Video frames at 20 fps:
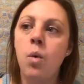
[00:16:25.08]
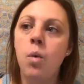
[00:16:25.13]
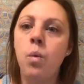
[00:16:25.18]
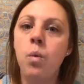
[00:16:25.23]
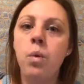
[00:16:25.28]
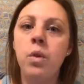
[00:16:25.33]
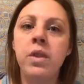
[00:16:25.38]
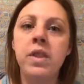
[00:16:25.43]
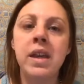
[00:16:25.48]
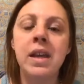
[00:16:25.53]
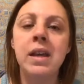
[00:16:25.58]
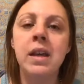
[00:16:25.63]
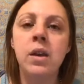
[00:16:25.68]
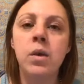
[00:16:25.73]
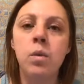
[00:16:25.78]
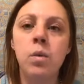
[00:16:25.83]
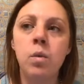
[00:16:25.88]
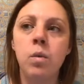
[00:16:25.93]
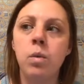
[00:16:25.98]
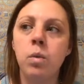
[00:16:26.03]
Well, then
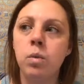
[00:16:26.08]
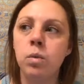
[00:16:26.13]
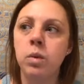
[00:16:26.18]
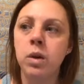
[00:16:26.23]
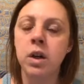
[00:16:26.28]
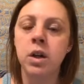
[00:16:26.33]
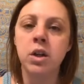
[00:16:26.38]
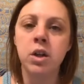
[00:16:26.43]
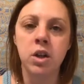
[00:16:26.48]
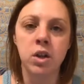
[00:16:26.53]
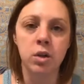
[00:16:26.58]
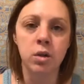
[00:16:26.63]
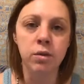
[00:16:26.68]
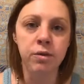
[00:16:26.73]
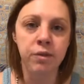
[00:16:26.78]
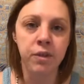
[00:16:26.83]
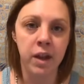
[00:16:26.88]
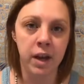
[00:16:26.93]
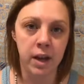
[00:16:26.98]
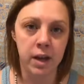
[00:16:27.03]
where do you
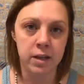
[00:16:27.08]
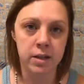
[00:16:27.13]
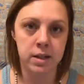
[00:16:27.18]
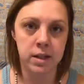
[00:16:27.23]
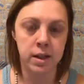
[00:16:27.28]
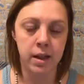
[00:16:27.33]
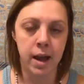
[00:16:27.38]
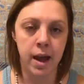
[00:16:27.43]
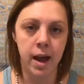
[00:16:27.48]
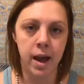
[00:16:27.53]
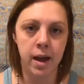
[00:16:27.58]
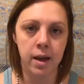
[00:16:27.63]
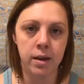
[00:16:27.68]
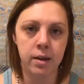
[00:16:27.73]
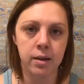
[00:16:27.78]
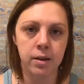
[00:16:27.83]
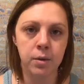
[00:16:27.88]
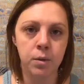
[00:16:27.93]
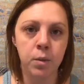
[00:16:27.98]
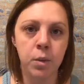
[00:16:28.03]
fit into that?
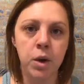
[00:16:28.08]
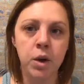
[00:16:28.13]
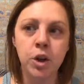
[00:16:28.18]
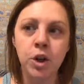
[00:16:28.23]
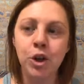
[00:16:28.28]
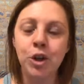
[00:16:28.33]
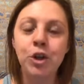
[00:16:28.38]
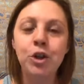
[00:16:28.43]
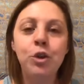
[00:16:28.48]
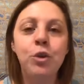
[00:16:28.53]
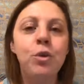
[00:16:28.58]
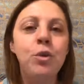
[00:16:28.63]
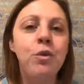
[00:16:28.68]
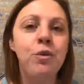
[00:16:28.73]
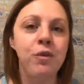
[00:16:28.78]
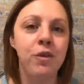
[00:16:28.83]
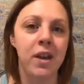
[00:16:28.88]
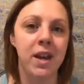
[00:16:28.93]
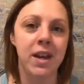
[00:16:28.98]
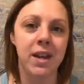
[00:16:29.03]
Where do you
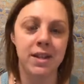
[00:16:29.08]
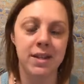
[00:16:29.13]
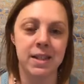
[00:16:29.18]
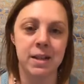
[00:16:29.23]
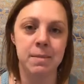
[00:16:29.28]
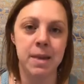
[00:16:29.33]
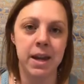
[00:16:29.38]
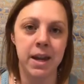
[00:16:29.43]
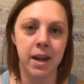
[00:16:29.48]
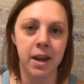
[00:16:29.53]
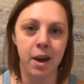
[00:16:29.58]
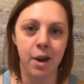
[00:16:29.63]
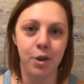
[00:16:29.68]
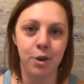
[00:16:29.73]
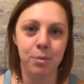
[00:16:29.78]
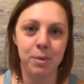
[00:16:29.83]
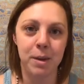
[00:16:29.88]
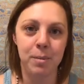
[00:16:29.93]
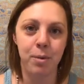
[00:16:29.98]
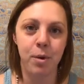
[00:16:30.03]
fit into making
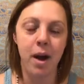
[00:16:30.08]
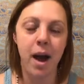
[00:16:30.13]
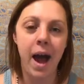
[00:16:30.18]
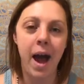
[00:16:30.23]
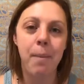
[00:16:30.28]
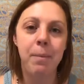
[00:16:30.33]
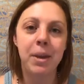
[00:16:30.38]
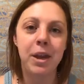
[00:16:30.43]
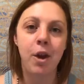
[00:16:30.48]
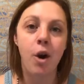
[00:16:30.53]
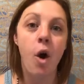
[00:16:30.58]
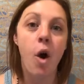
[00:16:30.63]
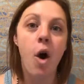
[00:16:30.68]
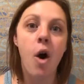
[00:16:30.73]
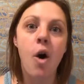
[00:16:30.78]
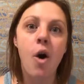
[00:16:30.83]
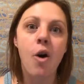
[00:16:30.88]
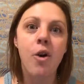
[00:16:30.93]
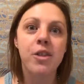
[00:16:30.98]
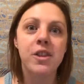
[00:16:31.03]
other people happy
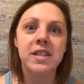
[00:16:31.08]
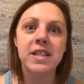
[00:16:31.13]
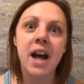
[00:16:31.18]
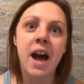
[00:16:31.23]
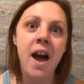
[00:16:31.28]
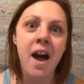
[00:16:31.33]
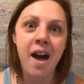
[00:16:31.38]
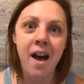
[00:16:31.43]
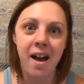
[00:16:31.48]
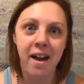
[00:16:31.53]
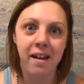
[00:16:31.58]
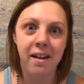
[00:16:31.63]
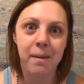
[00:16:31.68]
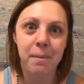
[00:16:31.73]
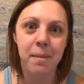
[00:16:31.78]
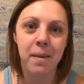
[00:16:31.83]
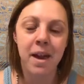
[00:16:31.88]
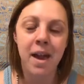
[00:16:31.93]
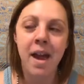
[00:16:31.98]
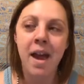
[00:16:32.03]
all the
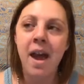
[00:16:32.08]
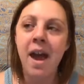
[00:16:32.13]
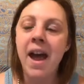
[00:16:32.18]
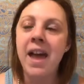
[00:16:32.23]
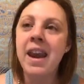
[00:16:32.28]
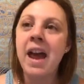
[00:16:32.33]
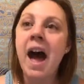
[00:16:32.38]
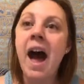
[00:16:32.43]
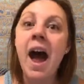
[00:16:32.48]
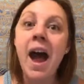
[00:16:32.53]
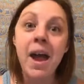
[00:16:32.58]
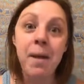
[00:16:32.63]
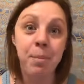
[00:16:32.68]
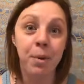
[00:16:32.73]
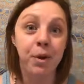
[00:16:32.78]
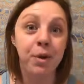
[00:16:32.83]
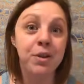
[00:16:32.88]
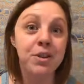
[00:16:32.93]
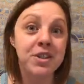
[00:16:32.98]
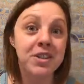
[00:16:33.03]
time? And I
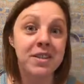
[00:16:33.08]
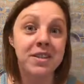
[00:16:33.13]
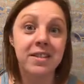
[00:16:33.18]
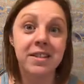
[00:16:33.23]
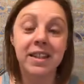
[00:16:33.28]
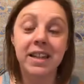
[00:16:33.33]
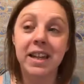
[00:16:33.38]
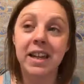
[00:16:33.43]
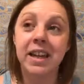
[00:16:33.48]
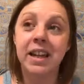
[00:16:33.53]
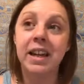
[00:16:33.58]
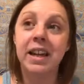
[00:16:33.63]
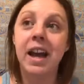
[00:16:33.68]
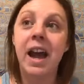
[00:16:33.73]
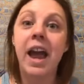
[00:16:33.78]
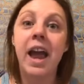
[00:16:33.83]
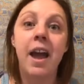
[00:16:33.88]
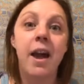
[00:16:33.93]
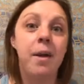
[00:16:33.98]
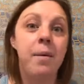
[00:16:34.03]
personally
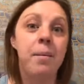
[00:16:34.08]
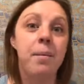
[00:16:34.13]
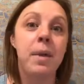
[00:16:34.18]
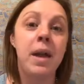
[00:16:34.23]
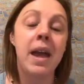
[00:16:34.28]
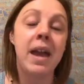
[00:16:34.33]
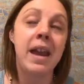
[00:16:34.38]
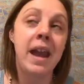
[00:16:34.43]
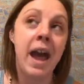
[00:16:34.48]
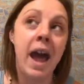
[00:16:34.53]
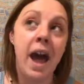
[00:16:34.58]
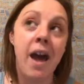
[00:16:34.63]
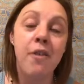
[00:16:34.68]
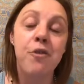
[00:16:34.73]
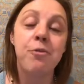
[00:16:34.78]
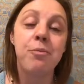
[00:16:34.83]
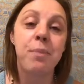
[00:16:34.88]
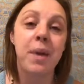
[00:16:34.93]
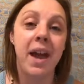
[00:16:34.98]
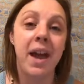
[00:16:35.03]
am and
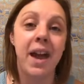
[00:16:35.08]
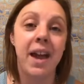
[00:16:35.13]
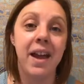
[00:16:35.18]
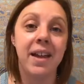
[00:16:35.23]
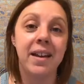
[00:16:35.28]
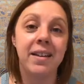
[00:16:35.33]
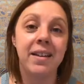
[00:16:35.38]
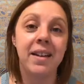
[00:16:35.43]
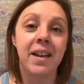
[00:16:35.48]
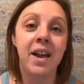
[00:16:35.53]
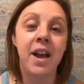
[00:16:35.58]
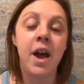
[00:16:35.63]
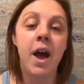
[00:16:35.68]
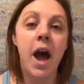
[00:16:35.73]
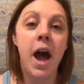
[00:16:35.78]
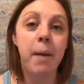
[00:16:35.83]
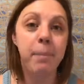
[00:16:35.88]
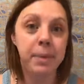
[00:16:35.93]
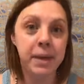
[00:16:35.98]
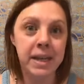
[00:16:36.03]
have been
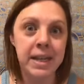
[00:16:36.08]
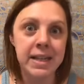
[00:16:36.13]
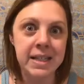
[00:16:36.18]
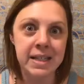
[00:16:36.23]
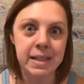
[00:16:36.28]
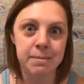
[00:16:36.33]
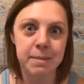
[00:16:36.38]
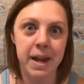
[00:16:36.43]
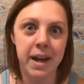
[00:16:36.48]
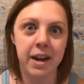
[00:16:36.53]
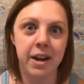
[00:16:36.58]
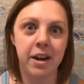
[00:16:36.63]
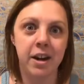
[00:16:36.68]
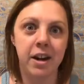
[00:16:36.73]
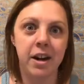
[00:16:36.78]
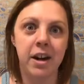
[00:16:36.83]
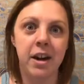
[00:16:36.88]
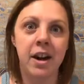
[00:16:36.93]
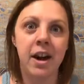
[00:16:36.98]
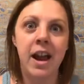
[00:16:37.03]
a
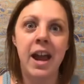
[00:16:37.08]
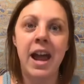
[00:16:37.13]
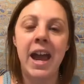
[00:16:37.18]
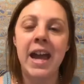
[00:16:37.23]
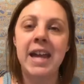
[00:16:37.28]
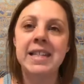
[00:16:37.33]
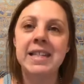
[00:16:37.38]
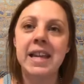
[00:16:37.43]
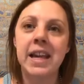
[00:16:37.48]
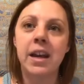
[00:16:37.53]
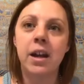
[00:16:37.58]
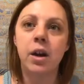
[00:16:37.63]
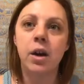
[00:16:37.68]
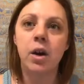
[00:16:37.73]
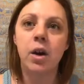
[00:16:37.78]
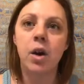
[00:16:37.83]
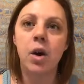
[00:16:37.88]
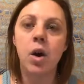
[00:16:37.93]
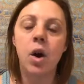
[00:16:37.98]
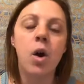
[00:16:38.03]
peacemaker. It's like,
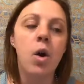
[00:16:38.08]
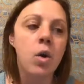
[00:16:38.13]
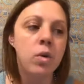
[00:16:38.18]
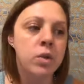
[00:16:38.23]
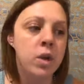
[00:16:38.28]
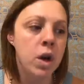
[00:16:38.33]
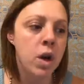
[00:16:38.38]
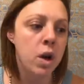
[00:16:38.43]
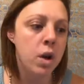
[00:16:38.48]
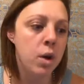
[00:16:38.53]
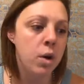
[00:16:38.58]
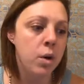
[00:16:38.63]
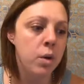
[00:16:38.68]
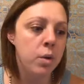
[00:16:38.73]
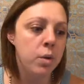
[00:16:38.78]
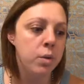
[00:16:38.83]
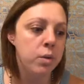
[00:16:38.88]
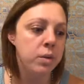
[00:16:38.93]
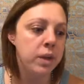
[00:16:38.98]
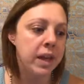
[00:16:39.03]
oh
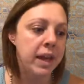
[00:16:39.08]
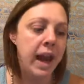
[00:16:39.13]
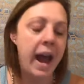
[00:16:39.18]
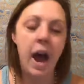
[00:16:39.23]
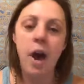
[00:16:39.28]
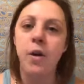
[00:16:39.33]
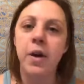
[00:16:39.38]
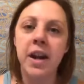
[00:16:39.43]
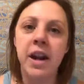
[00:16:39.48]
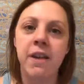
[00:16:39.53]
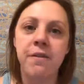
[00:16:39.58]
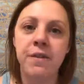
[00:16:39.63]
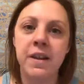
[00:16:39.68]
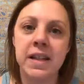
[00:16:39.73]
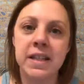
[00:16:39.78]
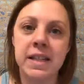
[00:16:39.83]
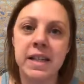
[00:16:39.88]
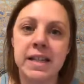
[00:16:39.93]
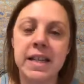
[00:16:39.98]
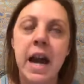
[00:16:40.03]
no, like how can I
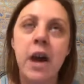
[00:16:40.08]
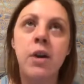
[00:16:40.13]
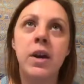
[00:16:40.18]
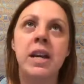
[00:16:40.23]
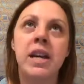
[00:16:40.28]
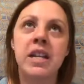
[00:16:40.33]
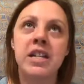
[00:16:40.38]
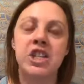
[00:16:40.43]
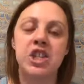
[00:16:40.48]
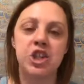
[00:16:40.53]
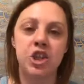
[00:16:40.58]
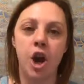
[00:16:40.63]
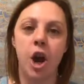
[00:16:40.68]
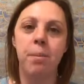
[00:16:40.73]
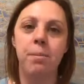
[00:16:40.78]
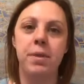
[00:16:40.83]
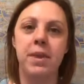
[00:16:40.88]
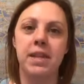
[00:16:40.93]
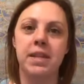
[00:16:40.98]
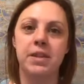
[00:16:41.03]
fix this? How can I
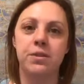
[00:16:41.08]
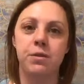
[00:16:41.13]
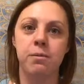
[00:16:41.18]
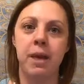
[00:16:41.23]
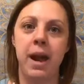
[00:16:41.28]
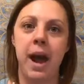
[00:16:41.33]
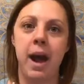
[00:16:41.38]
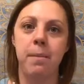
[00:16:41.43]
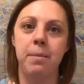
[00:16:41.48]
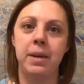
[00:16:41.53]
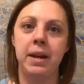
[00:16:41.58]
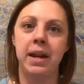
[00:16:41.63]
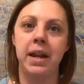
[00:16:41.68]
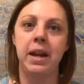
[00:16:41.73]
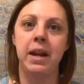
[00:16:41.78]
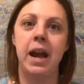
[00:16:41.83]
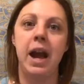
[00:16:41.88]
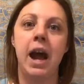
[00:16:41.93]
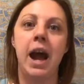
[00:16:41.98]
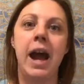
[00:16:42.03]
stop this from
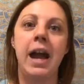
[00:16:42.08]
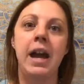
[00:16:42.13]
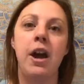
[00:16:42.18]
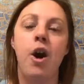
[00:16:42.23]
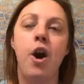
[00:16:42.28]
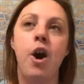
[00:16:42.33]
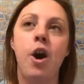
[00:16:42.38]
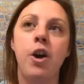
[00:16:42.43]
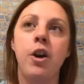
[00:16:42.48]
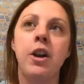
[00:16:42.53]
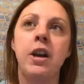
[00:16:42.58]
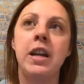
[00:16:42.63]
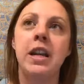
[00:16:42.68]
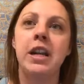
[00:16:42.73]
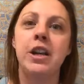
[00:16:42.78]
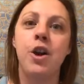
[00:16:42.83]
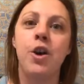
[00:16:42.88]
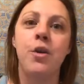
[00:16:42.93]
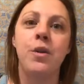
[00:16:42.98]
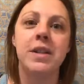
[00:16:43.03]
happening? I
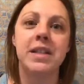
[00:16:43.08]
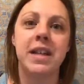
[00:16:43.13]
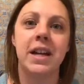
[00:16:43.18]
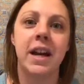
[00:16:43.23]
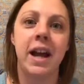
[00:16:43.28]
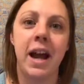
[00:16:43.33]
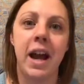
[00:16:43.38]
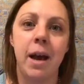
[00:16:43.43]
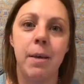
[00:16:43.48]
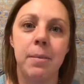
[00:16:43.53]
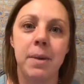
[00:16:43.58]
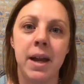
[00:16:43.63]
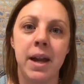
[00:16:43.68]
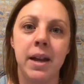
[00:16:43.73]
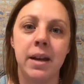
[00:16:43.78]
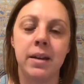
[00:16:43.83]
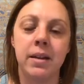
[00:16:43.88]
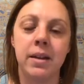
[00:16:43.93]
already know it's gonna happen.